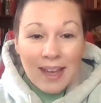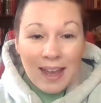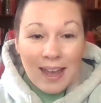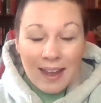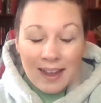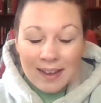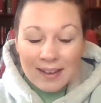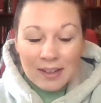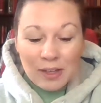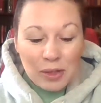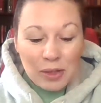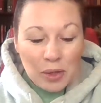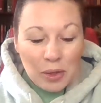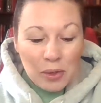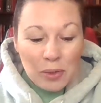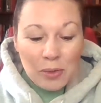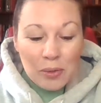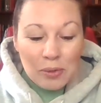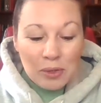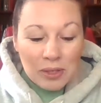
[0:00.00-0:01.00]
And
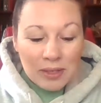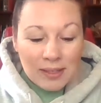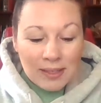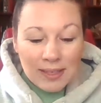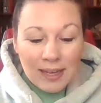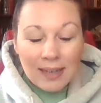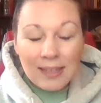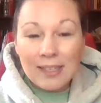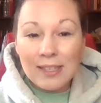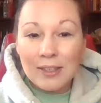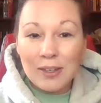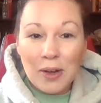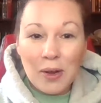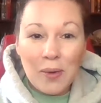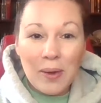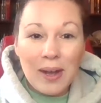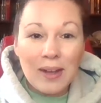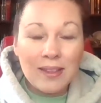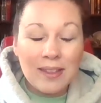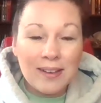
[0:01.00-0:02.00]
you just get to
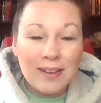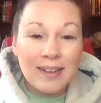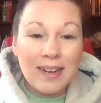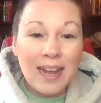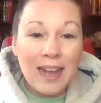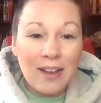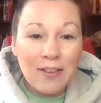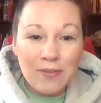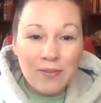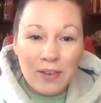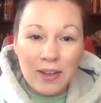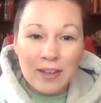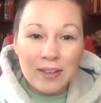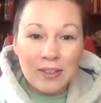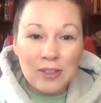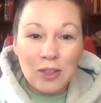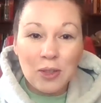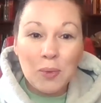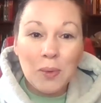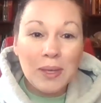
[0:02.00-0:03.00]
go out there and have
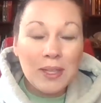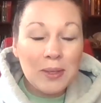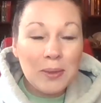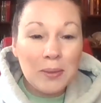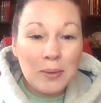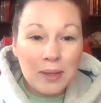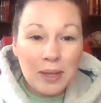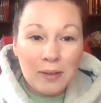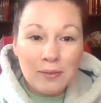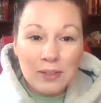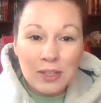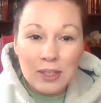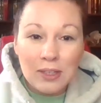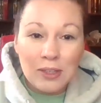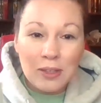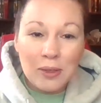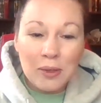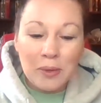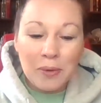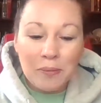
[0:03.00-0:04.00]
fun, do what you love to
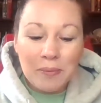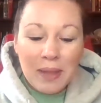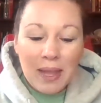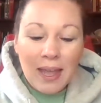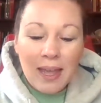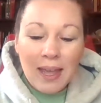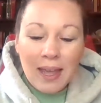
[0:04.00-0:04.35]
do.